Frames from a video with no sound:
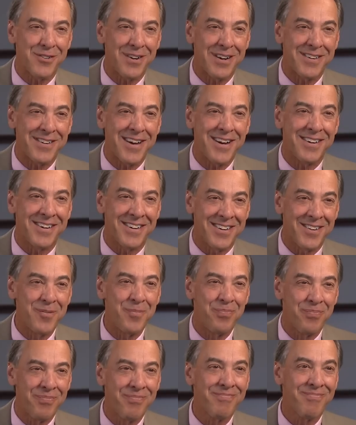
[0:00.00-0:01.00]
the right talent.
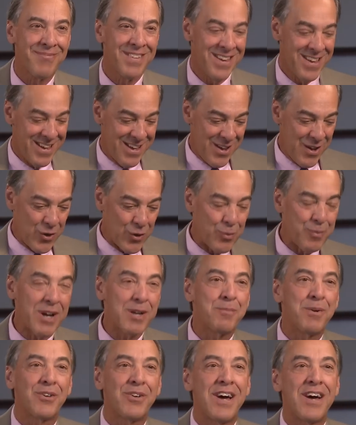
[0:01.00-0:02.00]
Absolutely. Well,
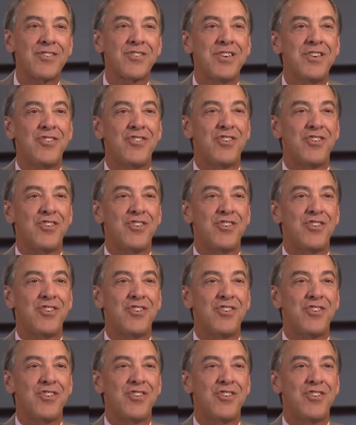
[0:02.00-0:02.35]
Mike McClaskey,